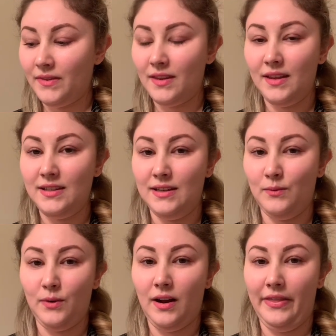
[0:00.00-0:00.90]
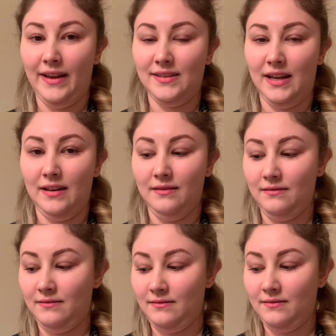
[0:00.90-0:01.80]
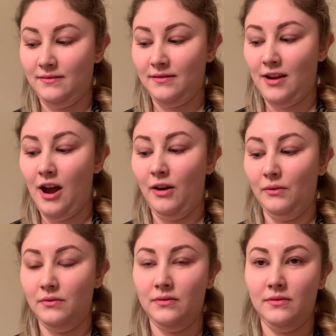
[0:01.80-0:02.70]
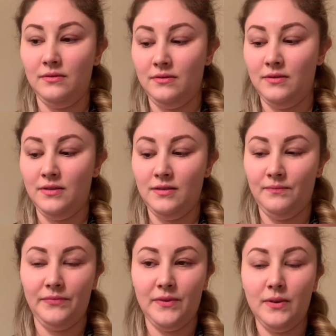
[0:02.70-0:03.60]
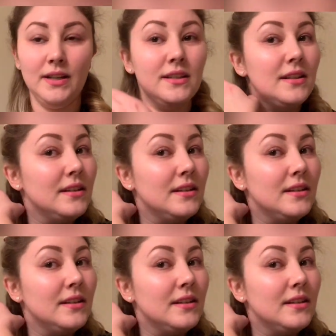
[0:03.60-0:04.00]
It didn't work on that side. Oh. What?